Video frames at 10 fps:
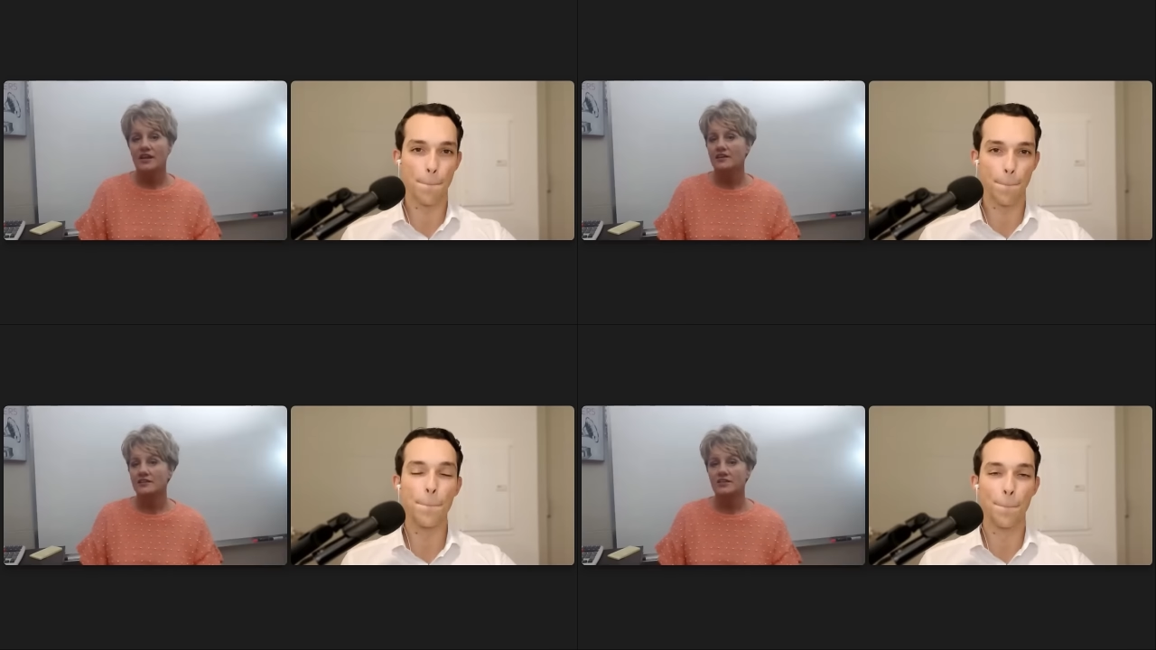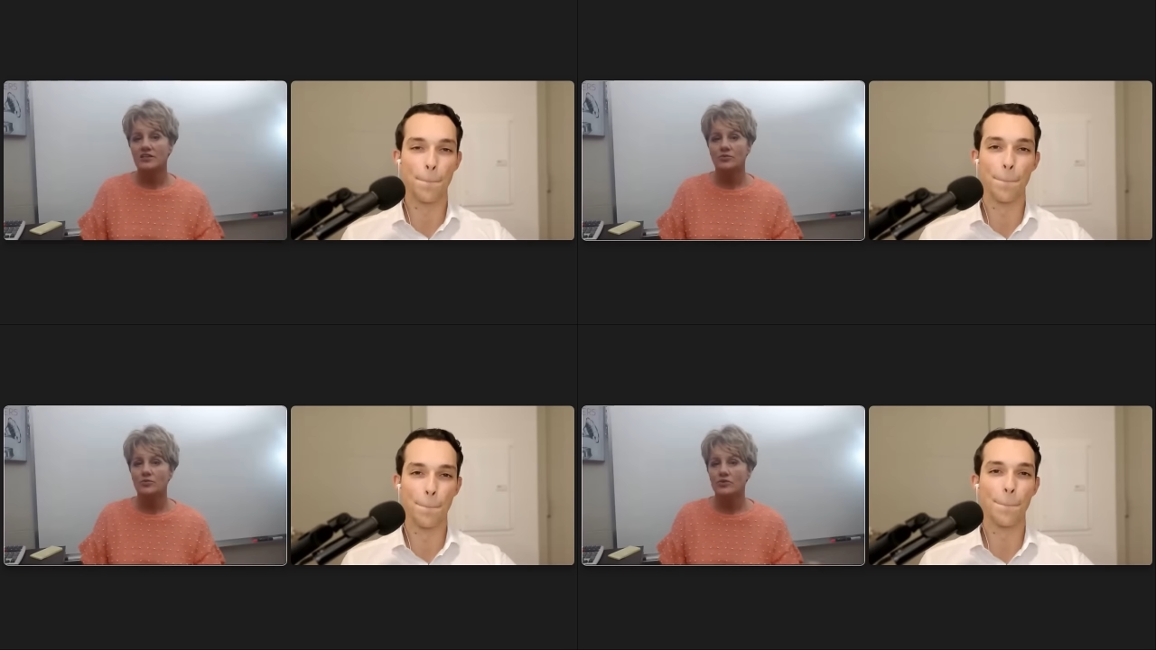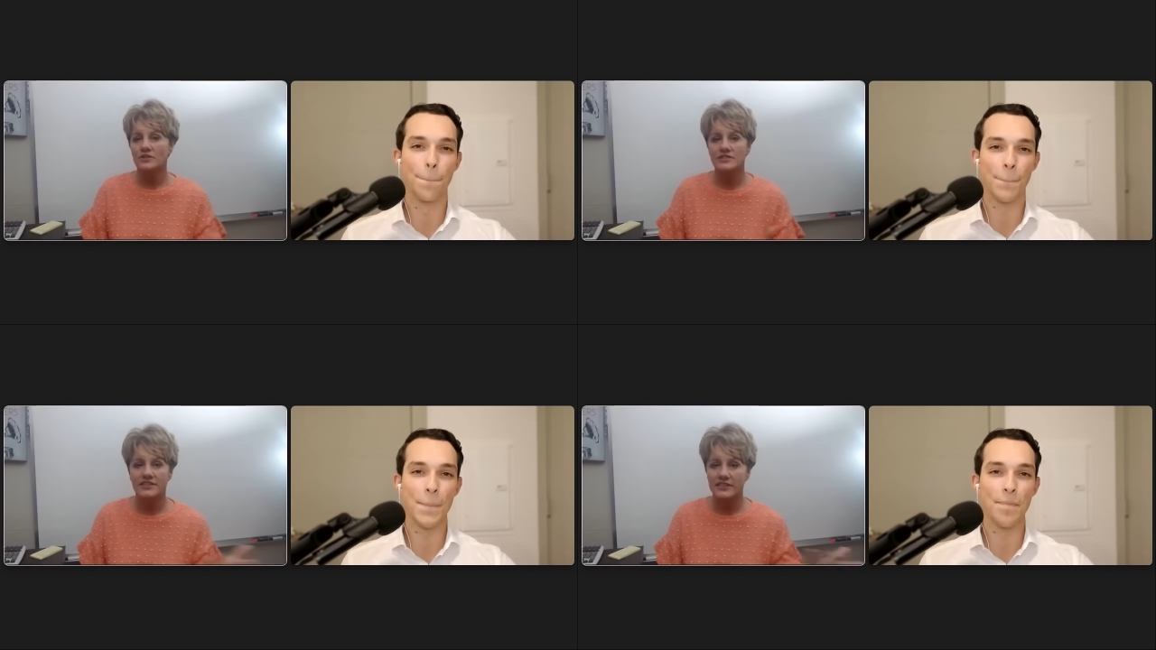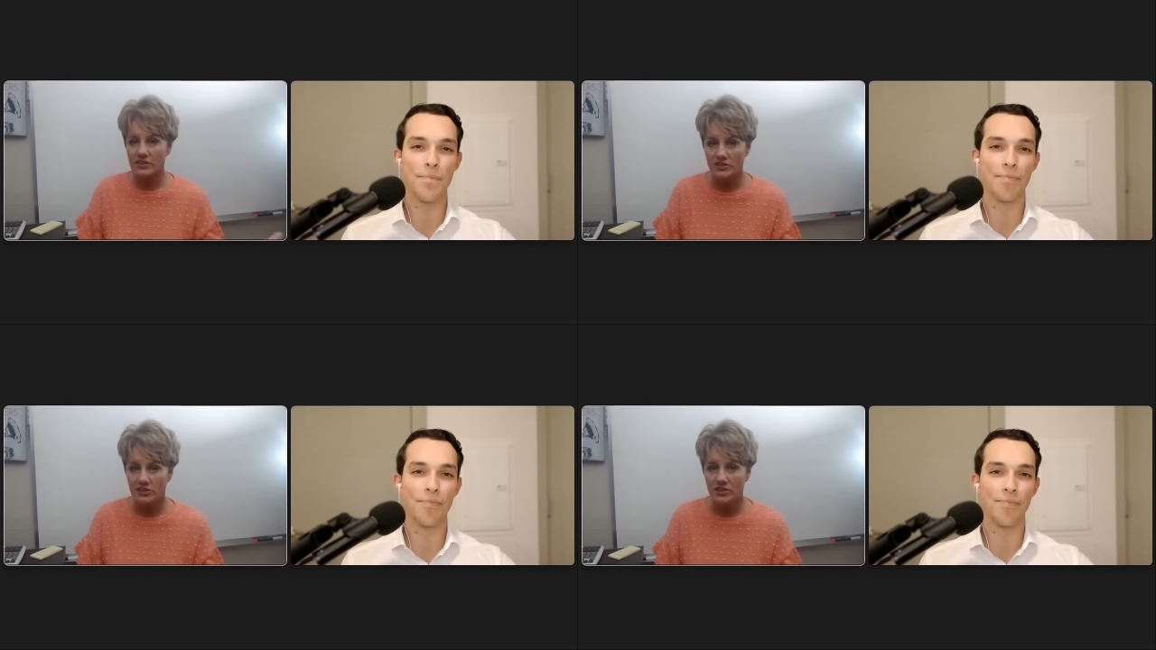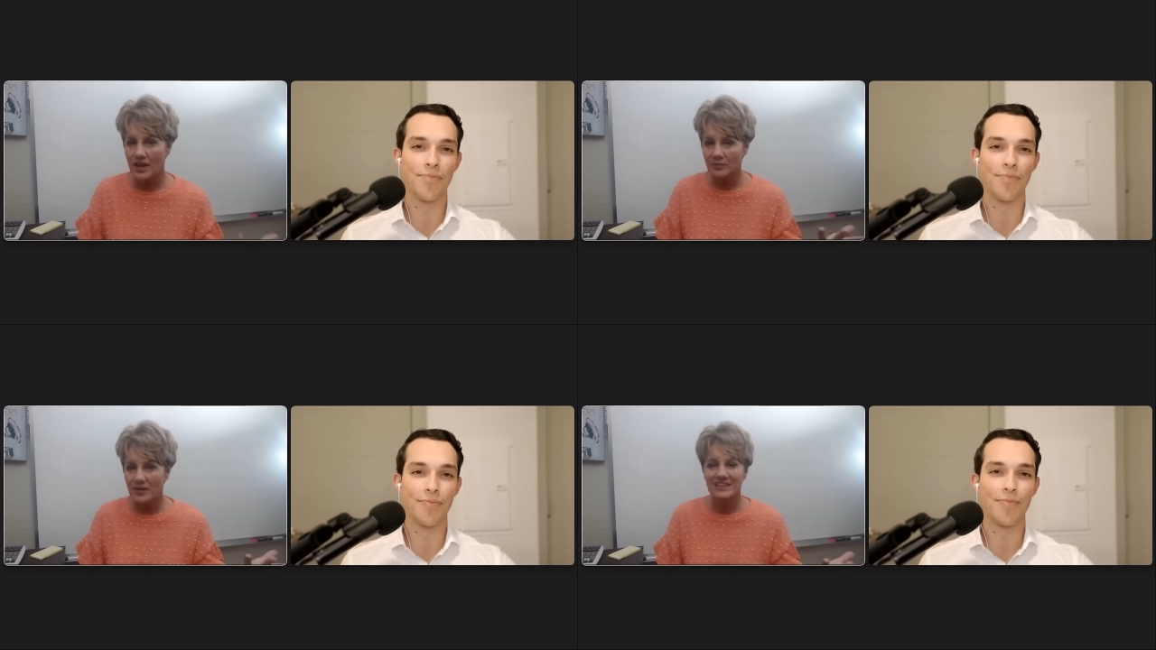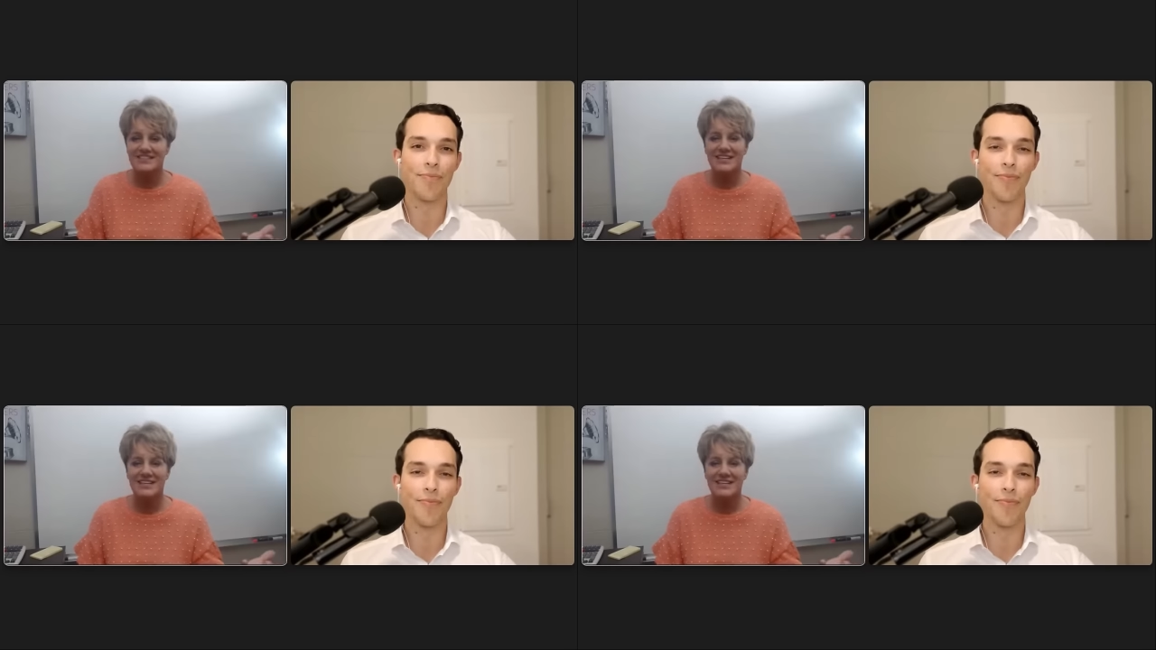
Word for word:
Speaker 1: uh, mm you know, once a year I might